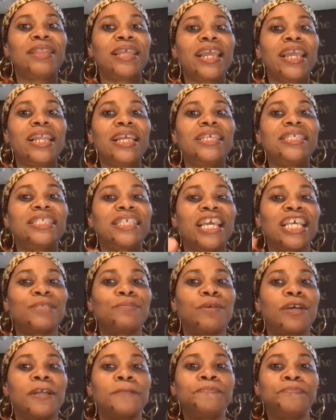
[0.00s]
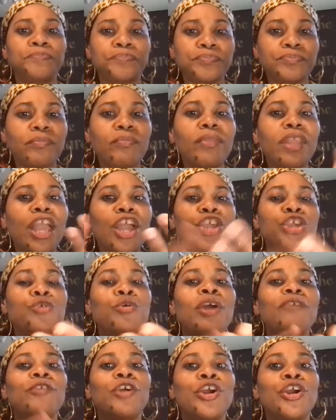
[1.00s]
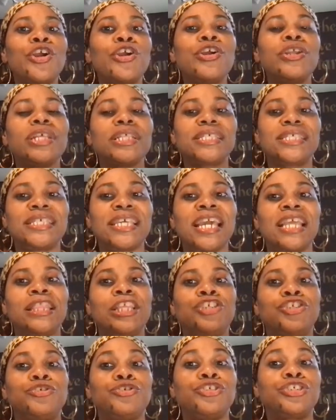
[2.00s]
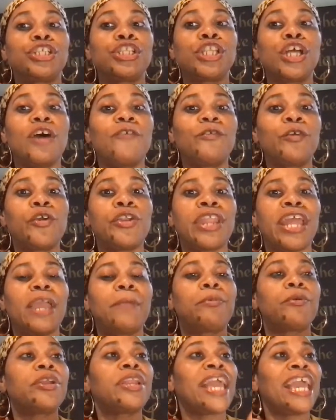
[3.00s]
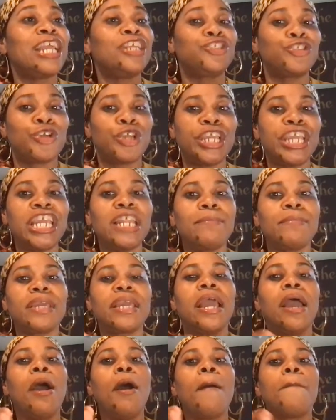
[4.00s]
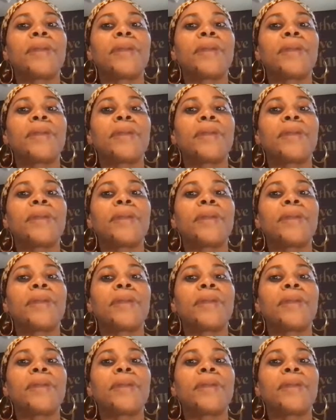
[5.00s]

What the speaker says: he says, but you have heard it said that you should love your neighbor and hate your enemy.